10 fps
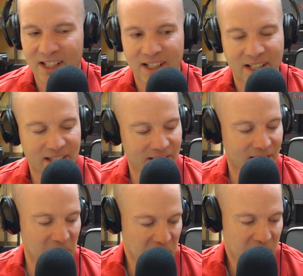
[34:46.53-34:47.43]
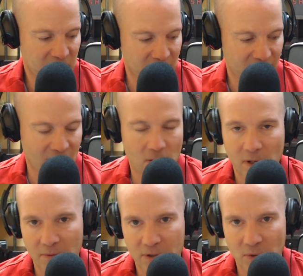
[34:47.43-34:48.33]
And then how
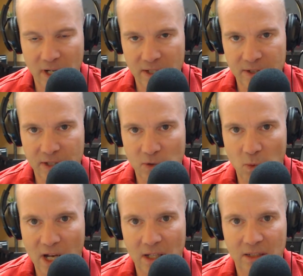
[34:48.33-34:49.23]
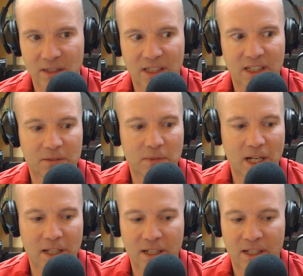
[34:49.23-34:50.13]
I was raised as well.
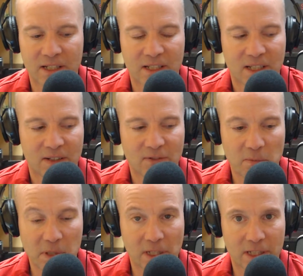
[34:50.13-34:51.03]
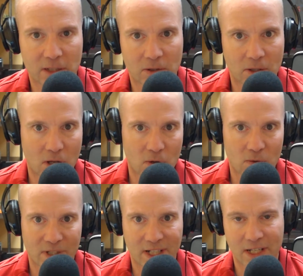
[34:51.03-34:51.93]
My familial
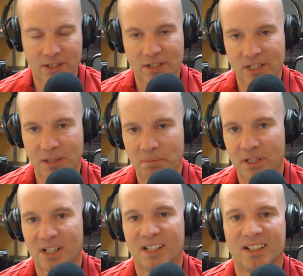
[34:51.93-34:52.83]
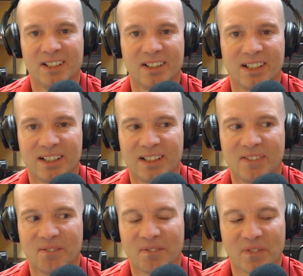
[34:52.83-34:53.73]
relationship
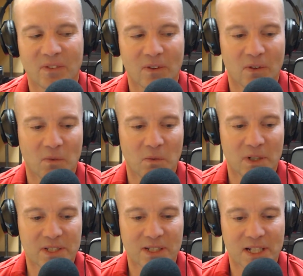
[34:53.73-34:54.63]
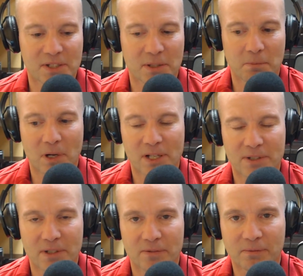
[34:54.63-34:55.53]
was less than positive.